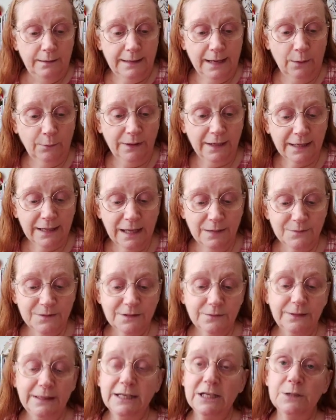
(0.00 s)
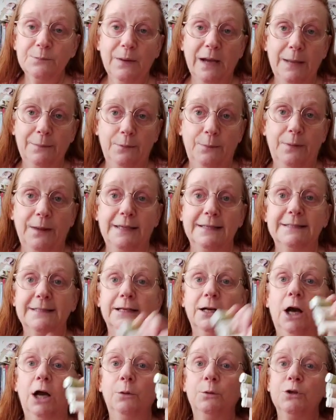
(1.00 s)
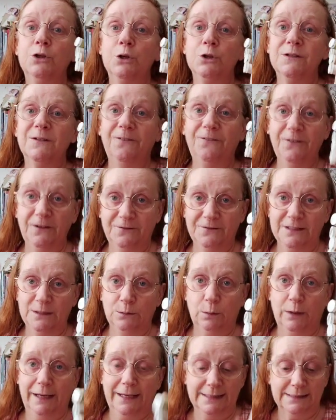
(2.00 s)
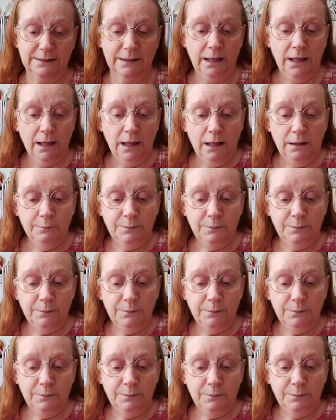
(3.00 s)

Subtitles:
Now when it comes to English paper piecing, I would use a 50 weight,